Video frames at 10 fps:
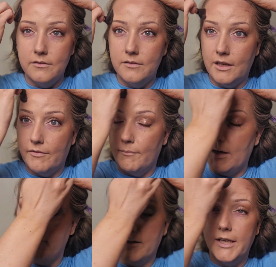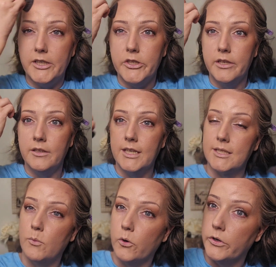If my foundation
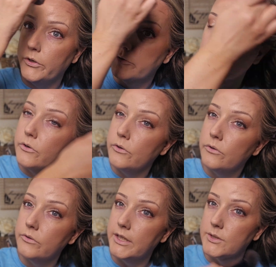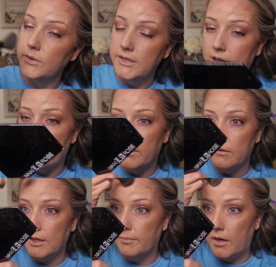is more neutral, this would
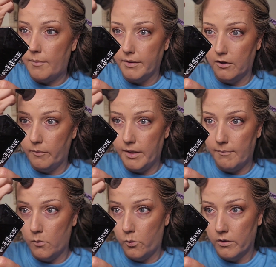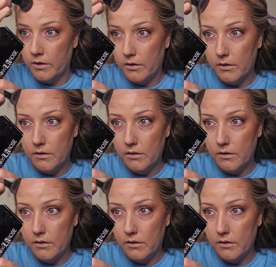definitely pop a little bit more.